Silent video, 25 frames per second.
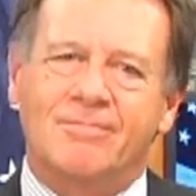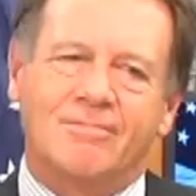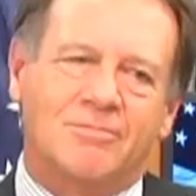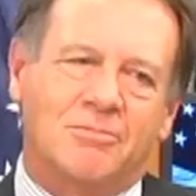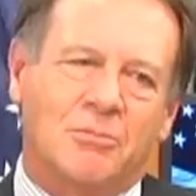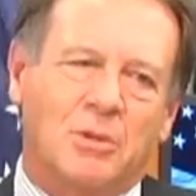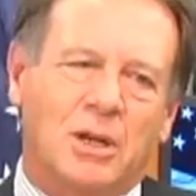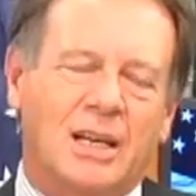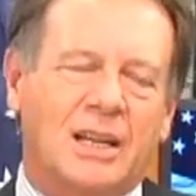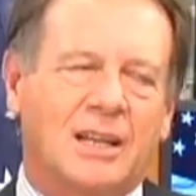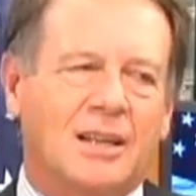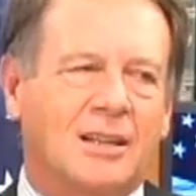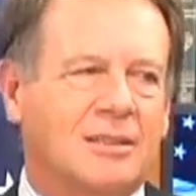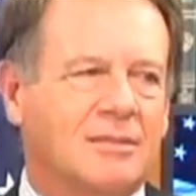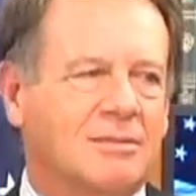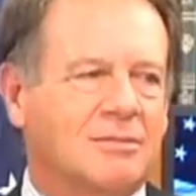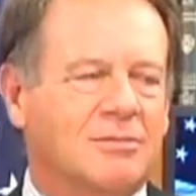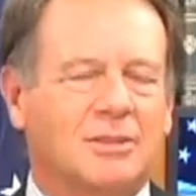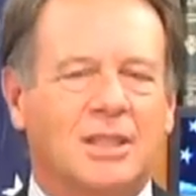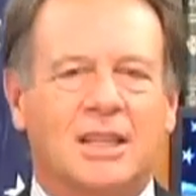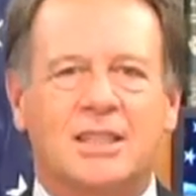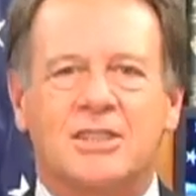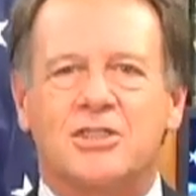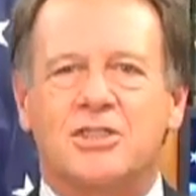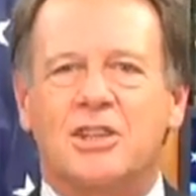well,
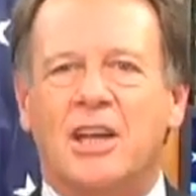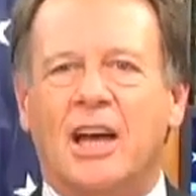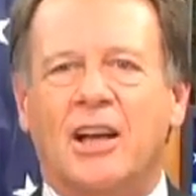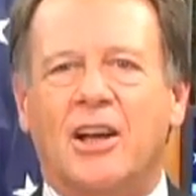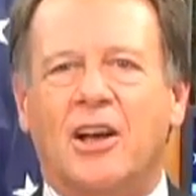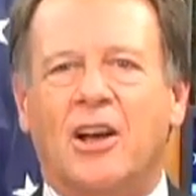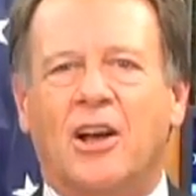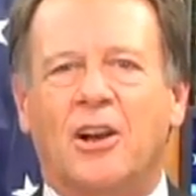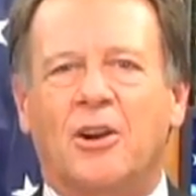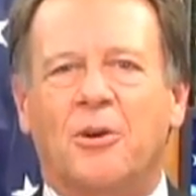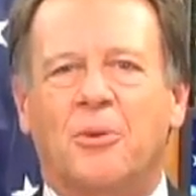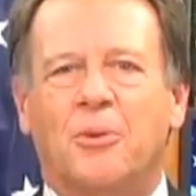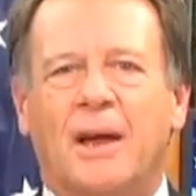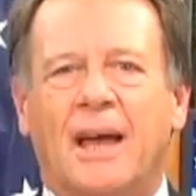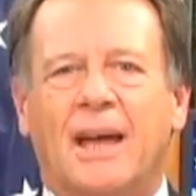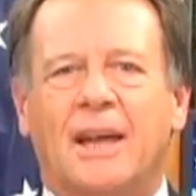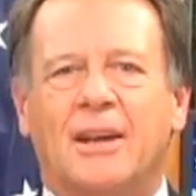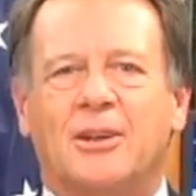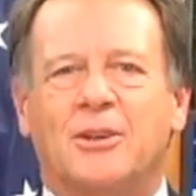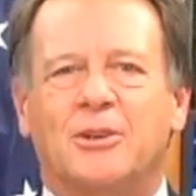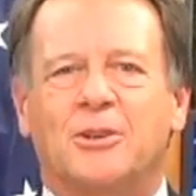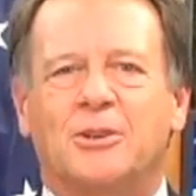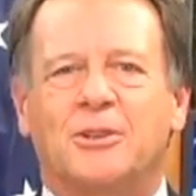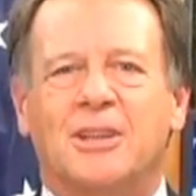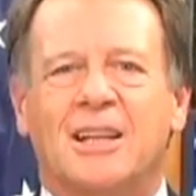let's not call it
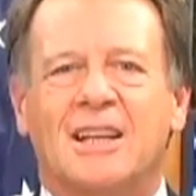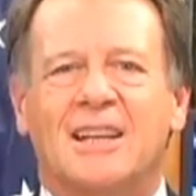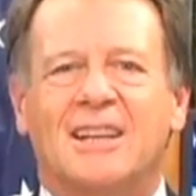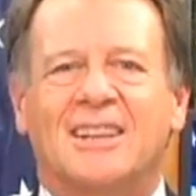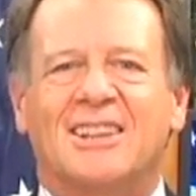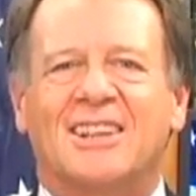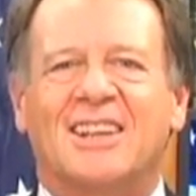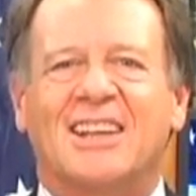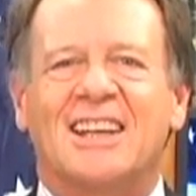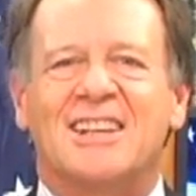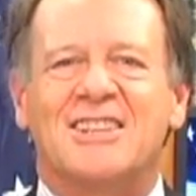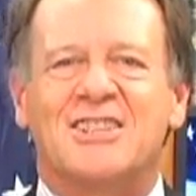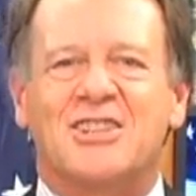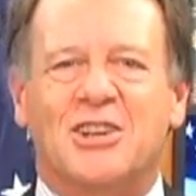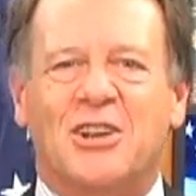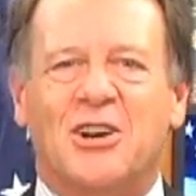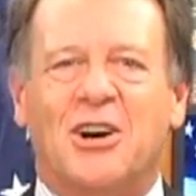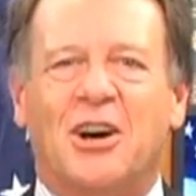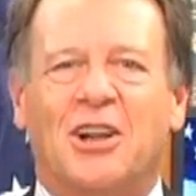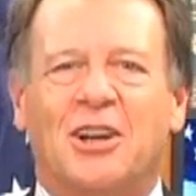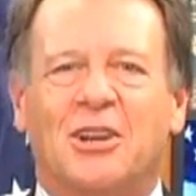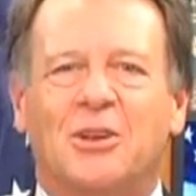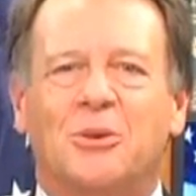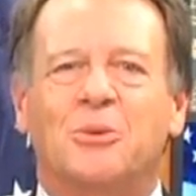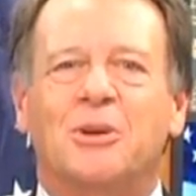radical, let's
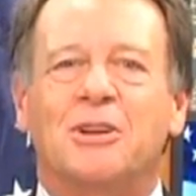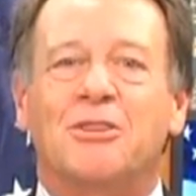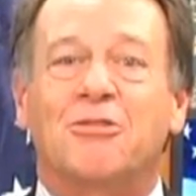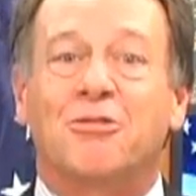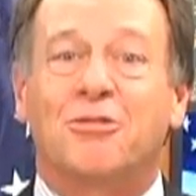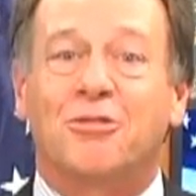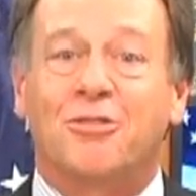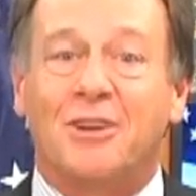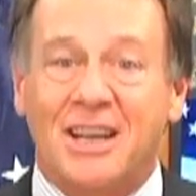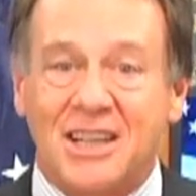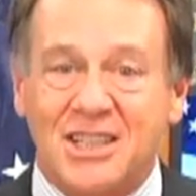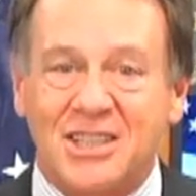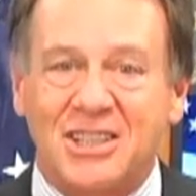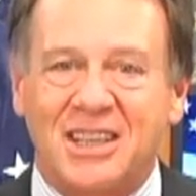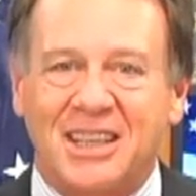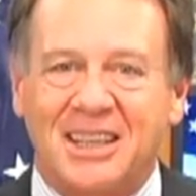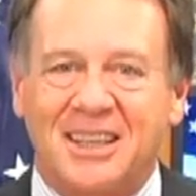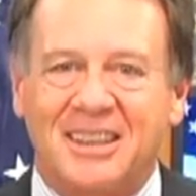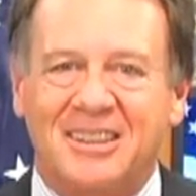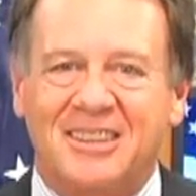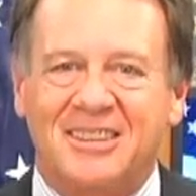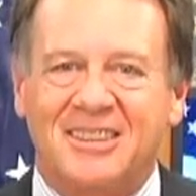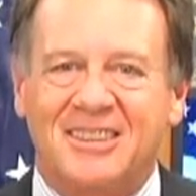call it refreshing.